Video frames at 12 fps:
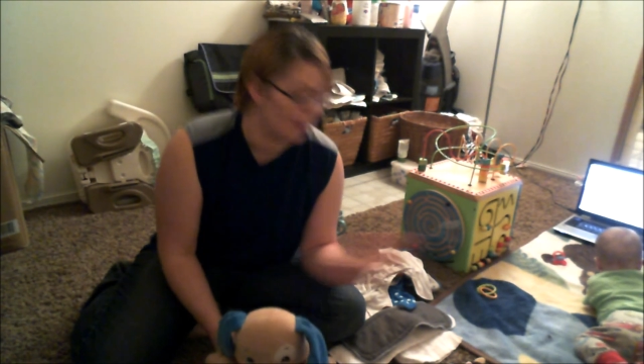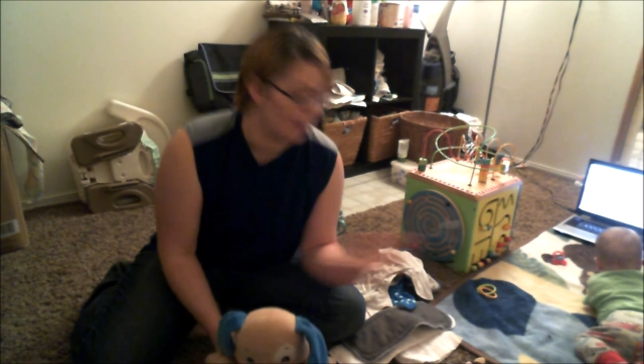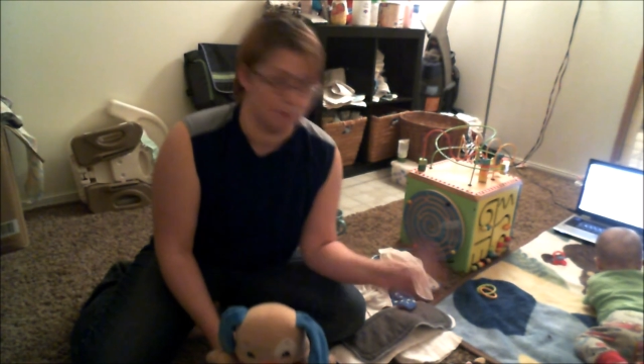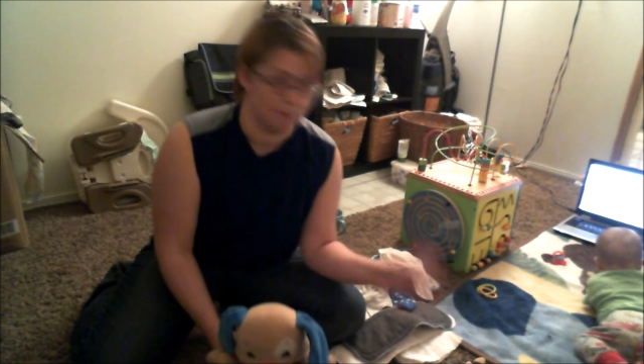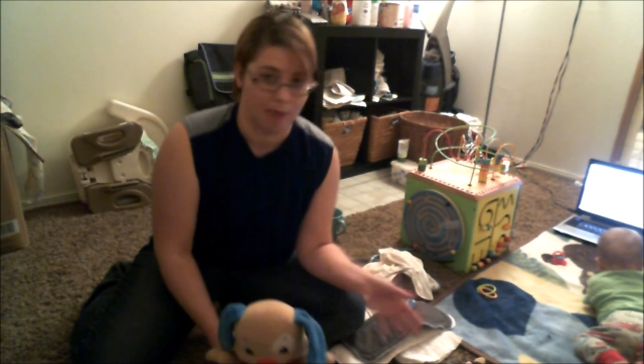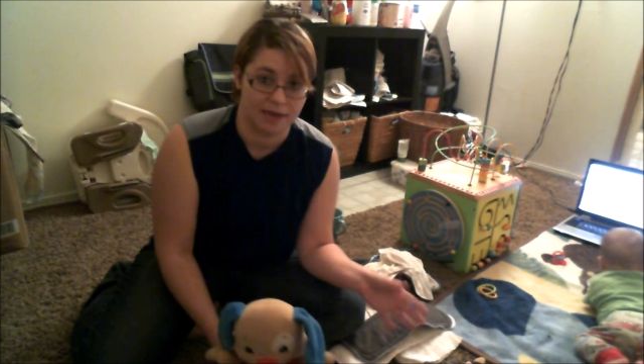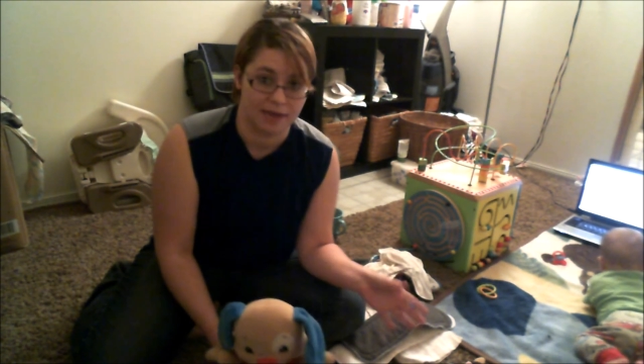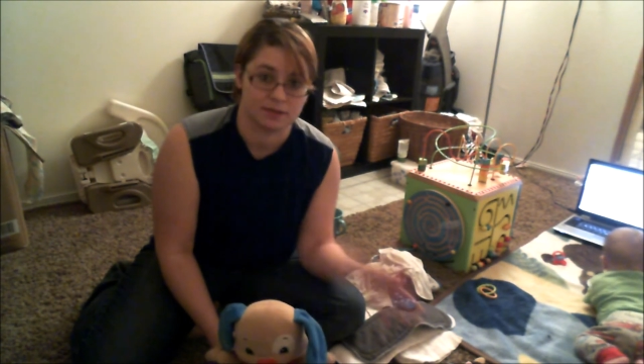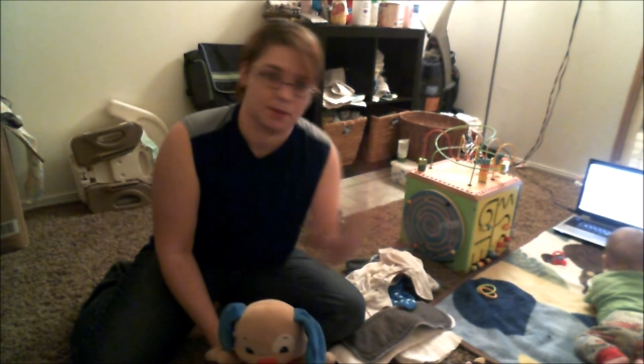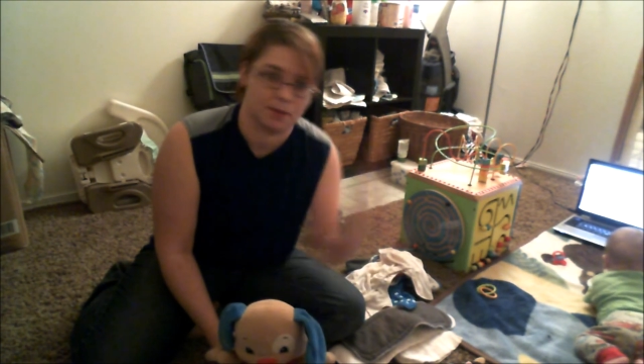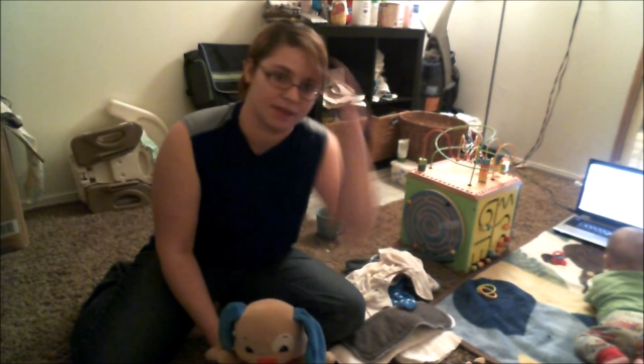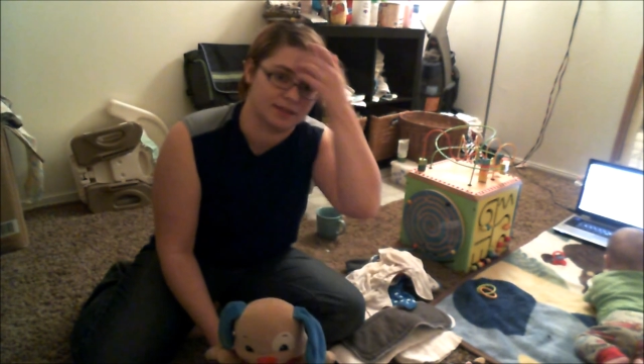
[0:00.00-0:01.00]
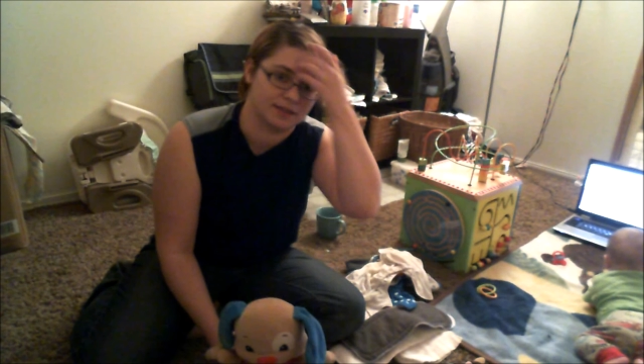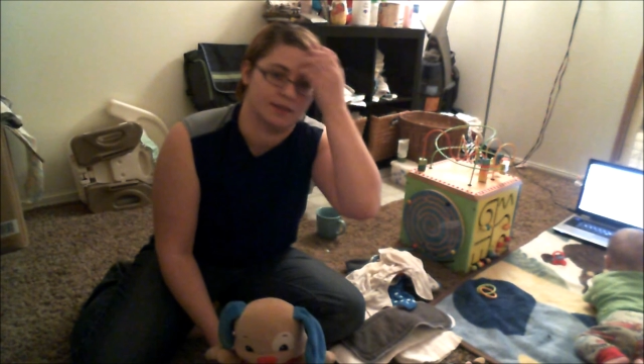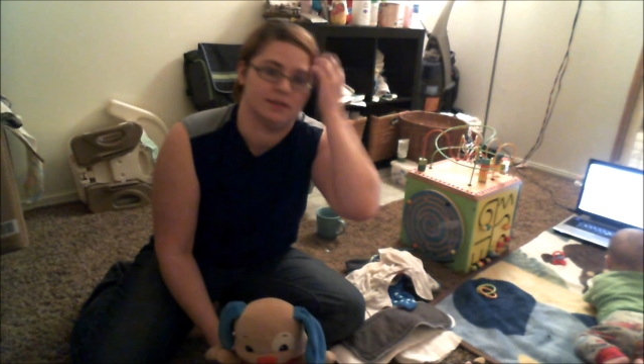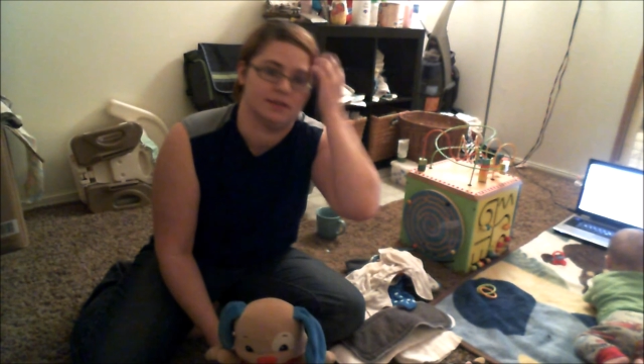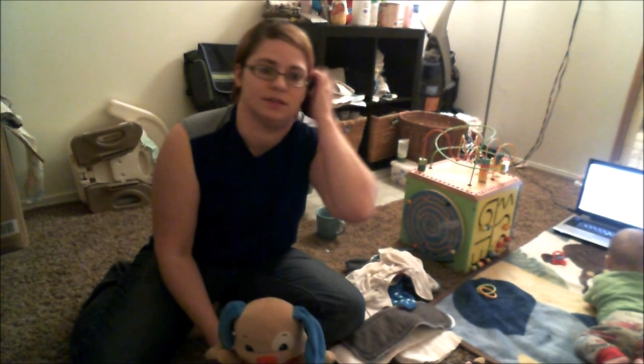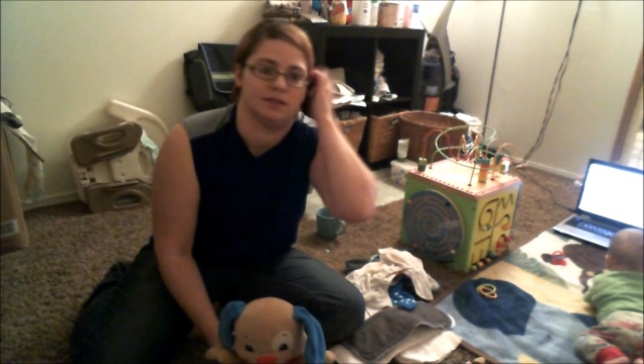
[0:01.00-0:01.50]
mask my
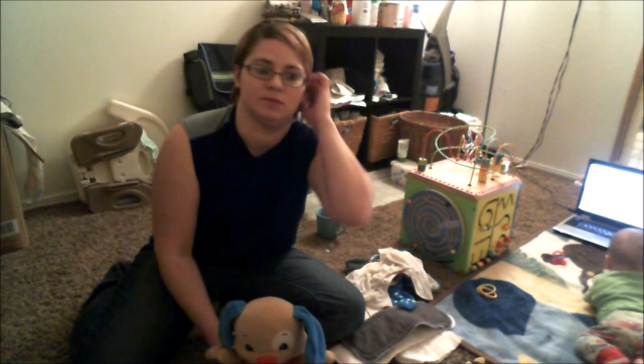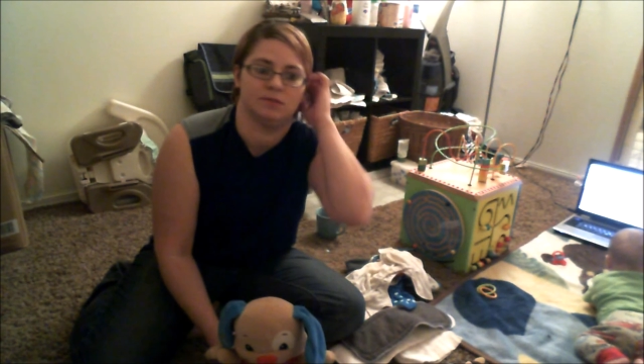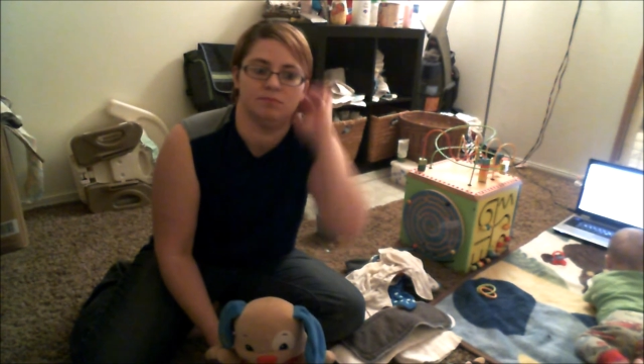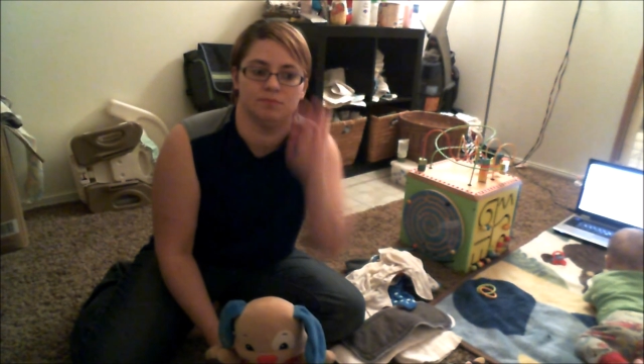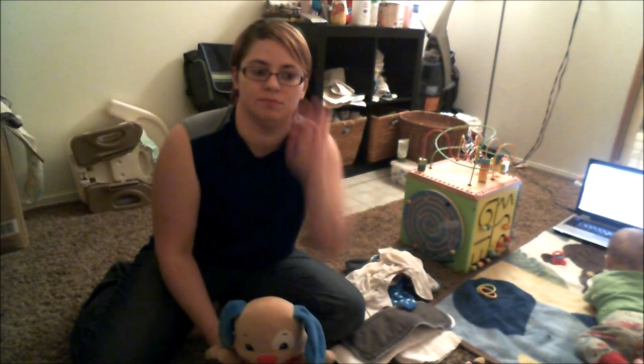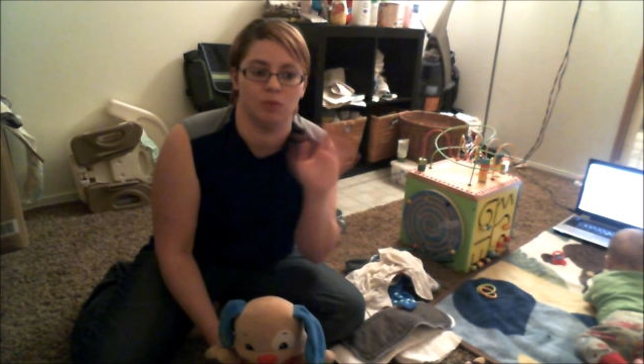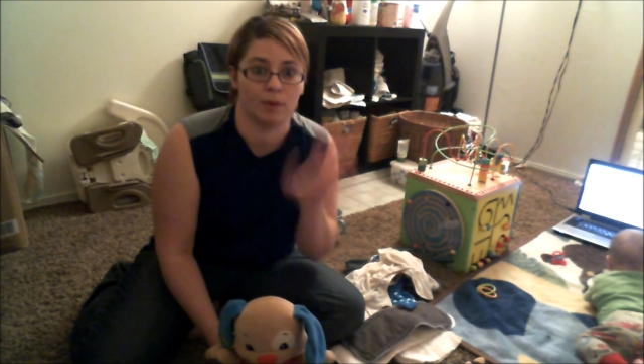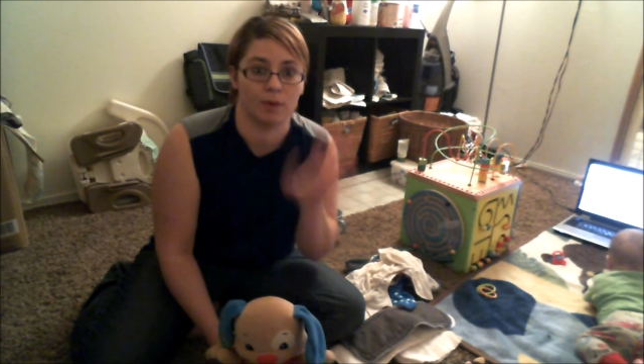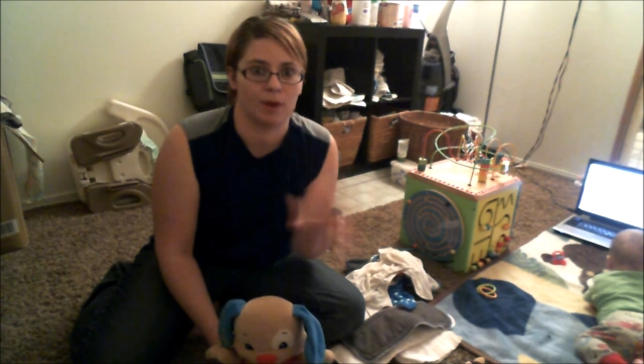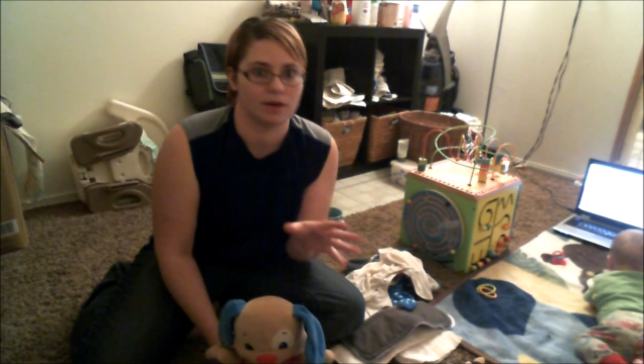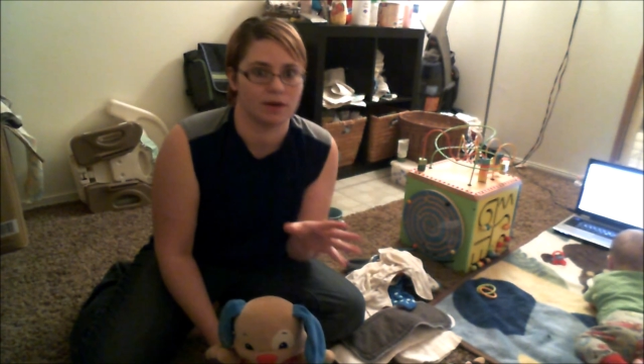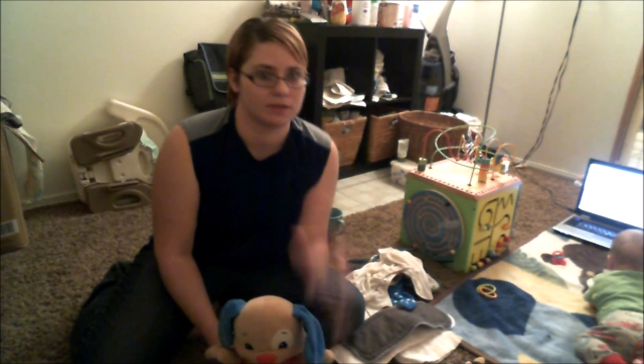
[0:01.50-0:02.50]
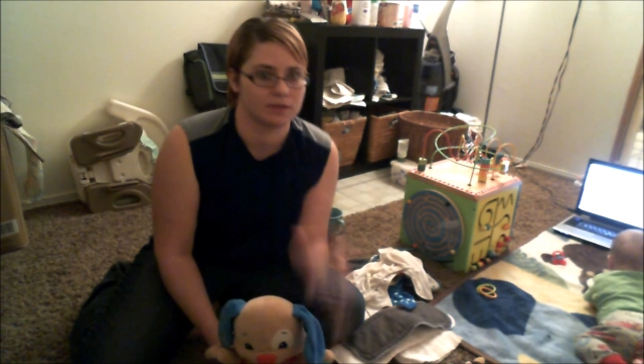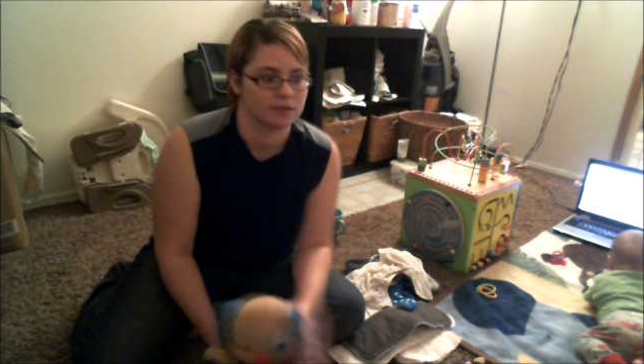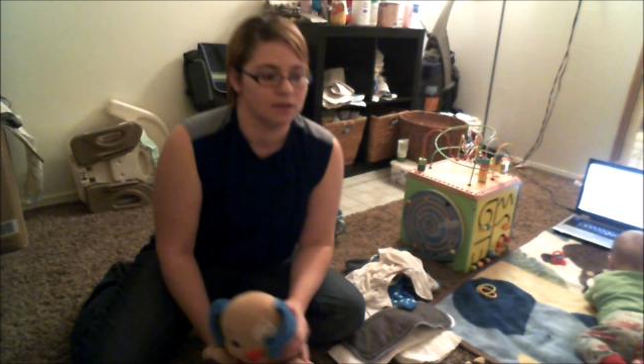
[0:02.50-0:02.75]
son's boy parts